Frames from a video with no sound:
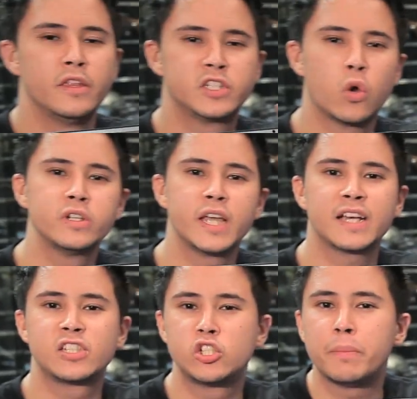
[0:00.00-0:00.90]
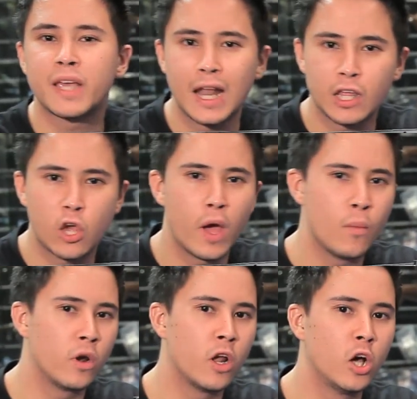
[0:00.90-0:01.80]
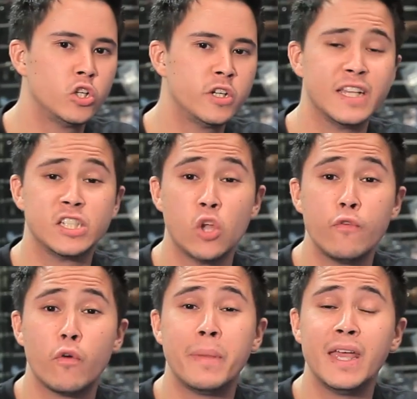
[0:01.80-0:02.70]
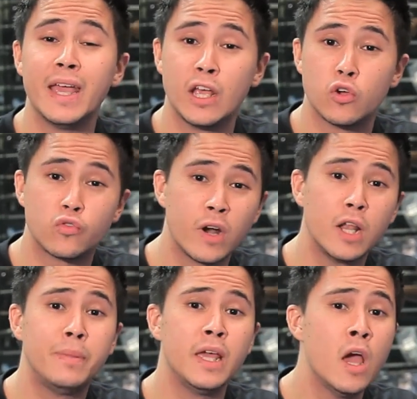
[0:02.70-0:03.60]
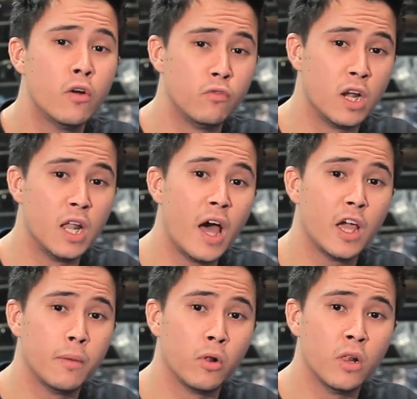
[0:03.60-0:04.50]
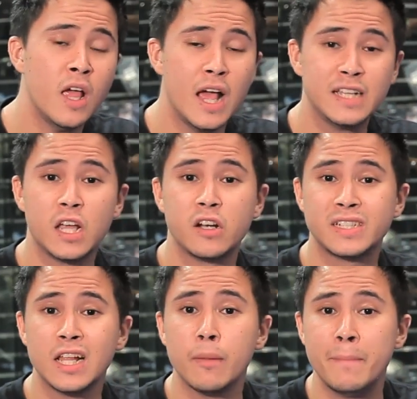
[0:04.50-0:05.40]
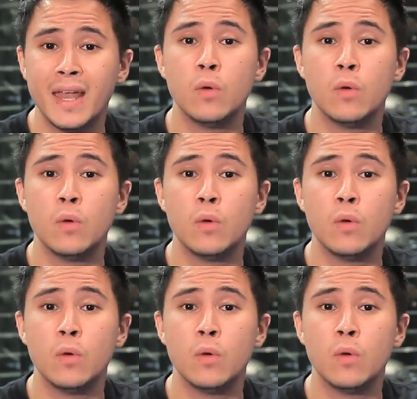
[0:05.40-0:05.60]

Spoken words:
ToyTec Super Calico M100 is known for being incredibly reliable, as there are still many